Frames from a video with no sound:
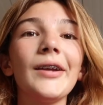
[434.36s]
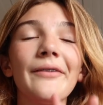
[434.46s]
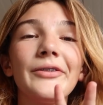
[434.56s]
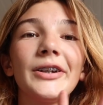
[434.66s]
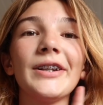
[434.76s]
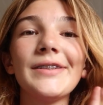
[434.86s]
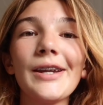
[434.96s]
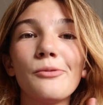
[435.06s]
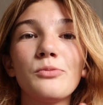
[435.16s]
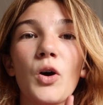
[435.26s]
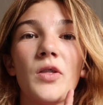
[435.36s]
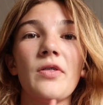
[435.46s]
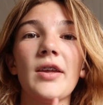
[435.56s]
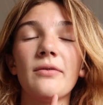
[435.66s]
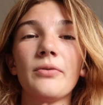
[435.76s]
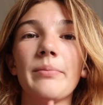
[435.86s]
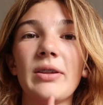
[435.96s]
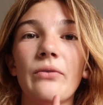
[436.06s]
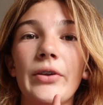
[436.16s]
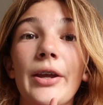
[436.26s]
Okay, if you're gonna take one thing from
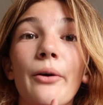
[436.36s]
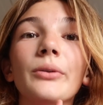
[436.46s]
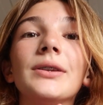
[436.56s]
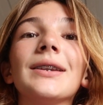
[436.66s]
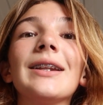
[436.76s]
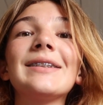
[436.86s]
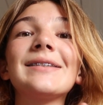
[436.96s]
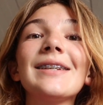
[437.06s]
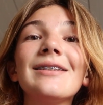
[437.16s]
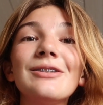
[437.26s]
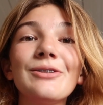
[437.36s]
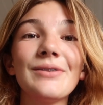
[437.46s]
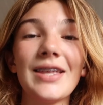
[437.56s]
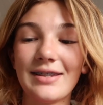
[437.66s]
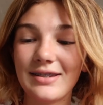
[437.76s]
this video, listen to this